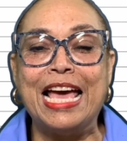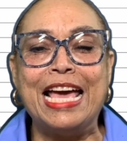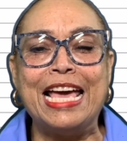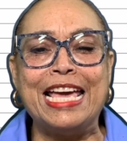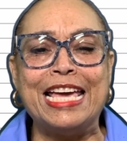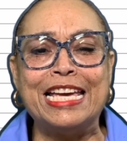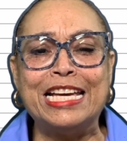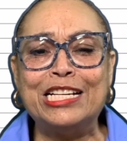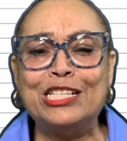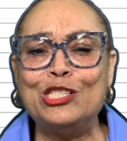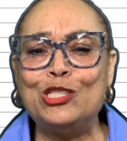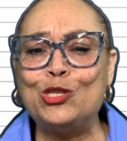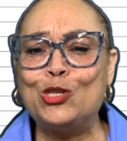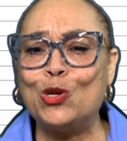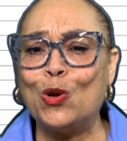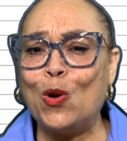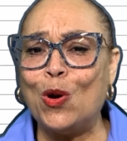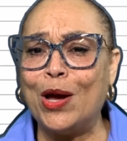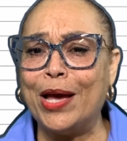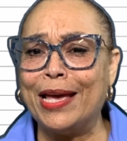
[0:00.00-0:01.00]

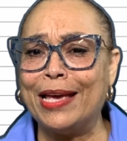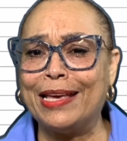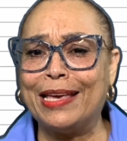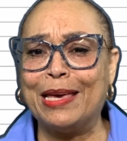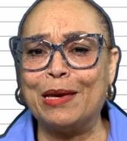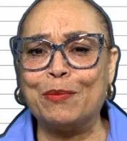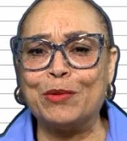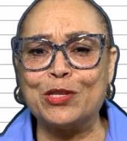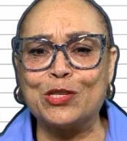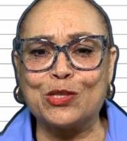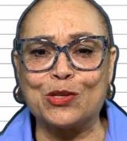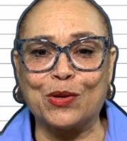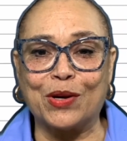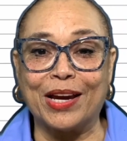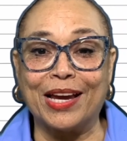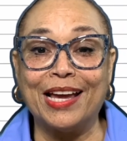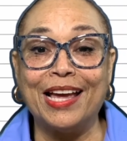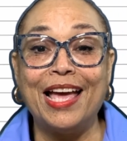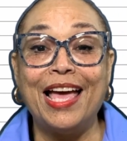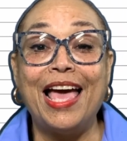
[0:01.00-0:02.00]
enjoy
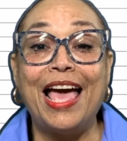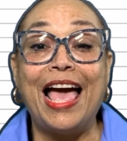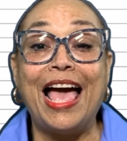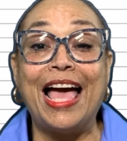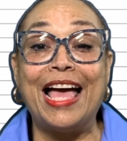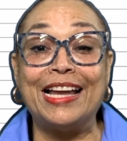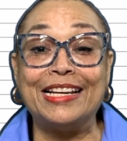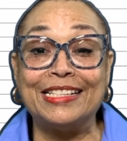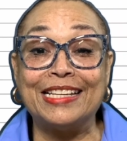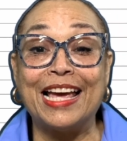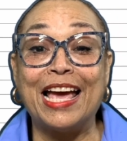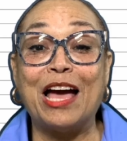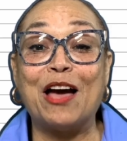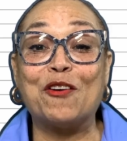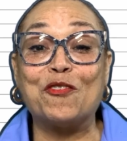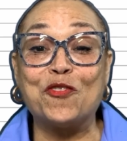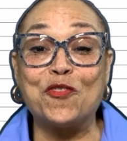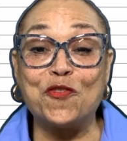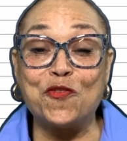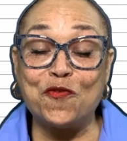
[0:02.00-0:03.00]
chemistry, and
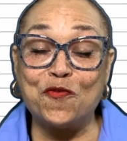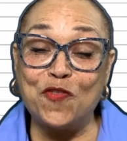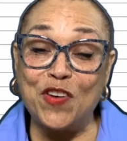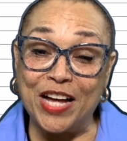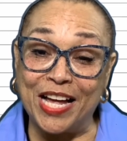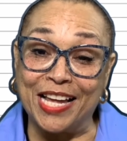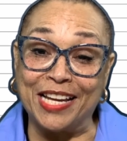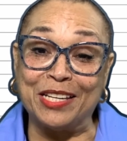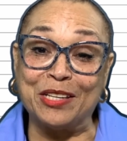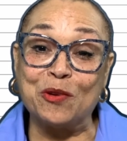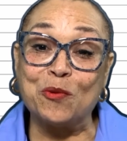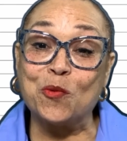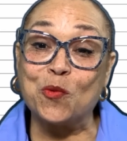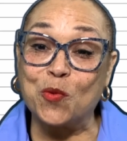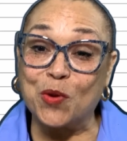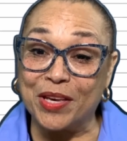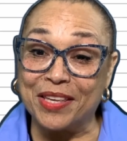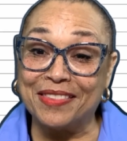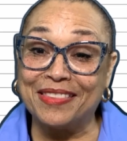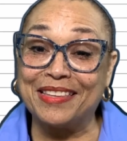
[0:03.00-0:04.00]
have fun
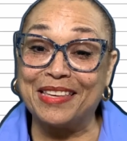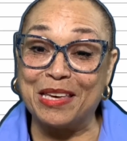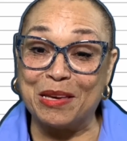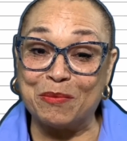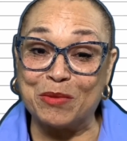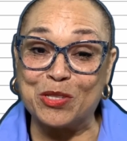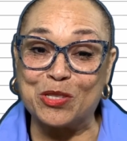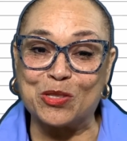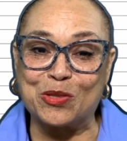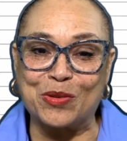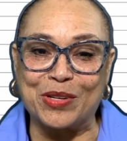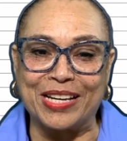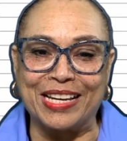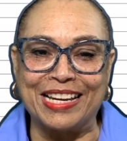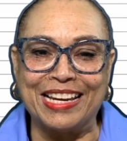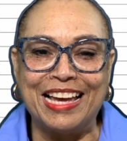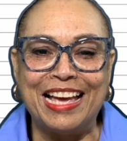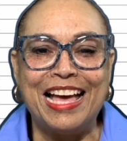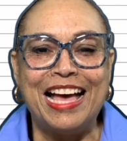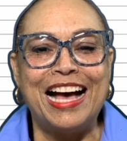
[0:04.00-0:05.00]
with chemistry.
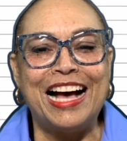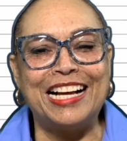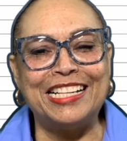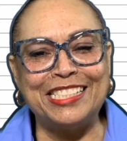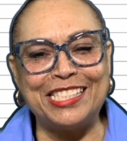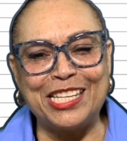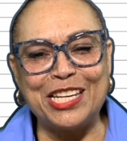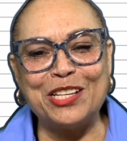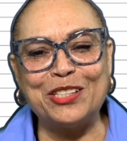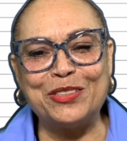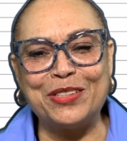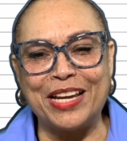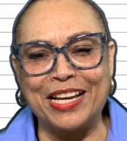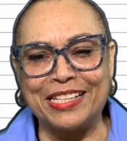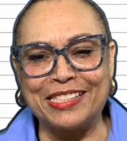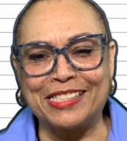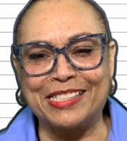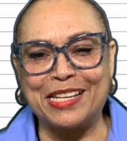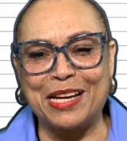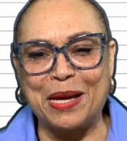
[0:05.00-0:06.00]
Until
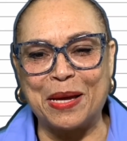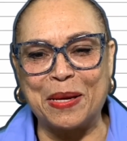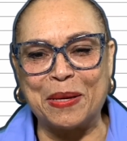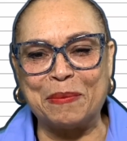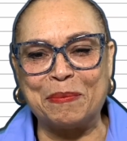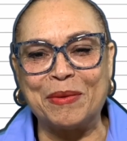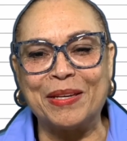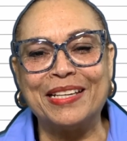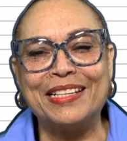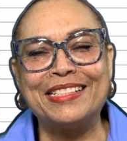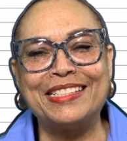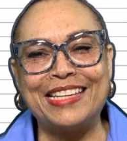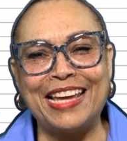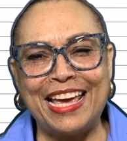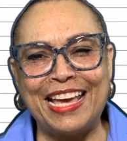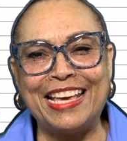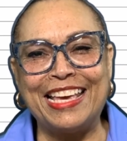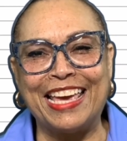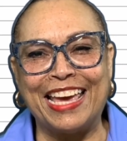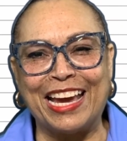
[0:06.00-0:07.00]
next time,
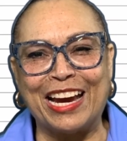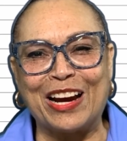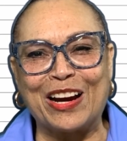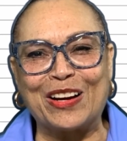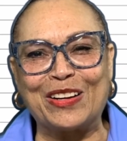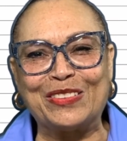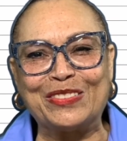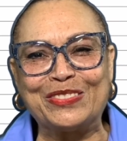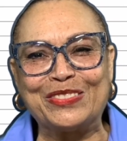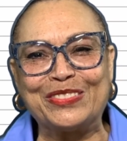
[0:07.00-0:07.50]
take care.